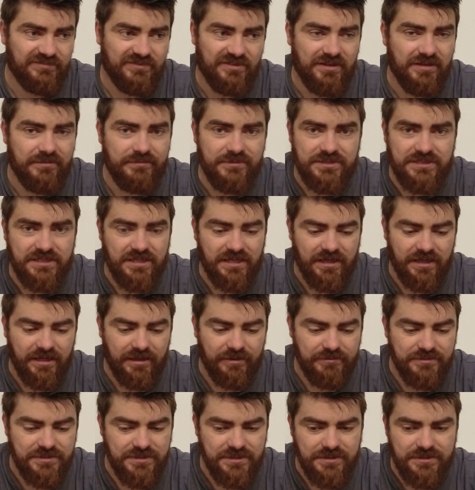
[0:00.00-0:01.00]
thermostat
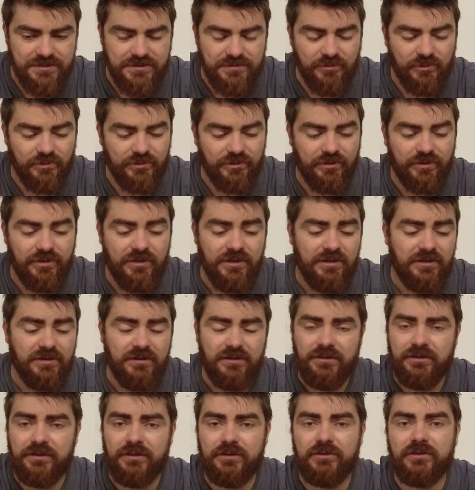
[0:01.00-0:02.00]
housings and whatnot,
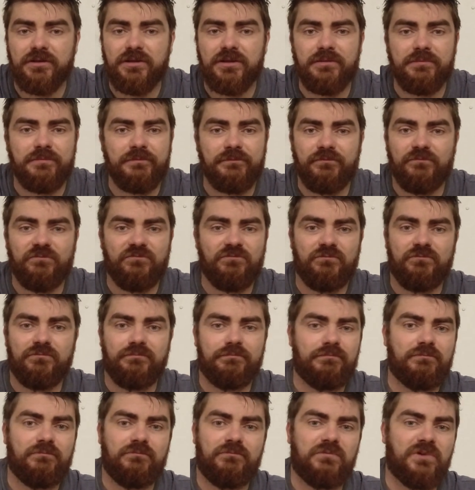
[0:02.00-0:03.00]
you're not going
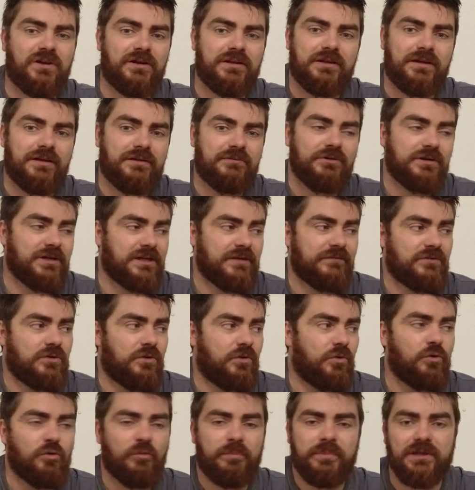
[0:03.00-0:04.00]
to have
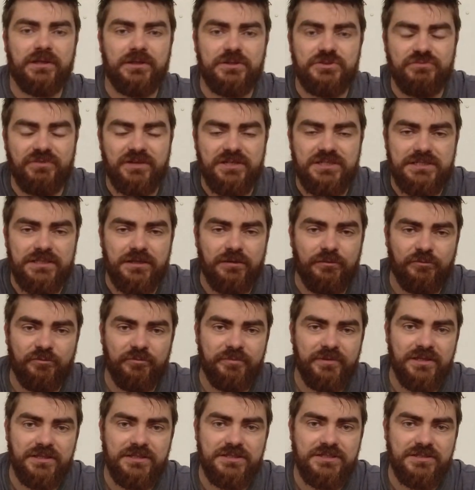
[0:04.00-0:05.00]
core plugs rust out
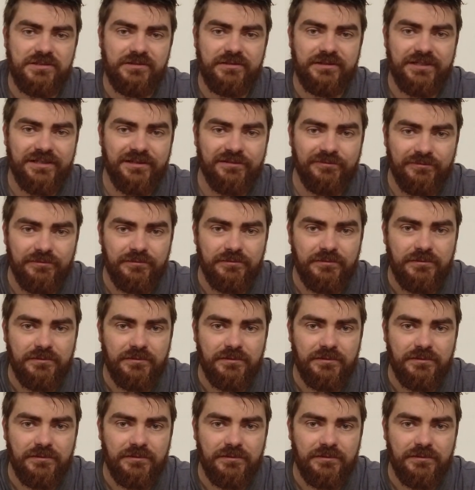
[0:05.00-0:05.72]
from the inside out.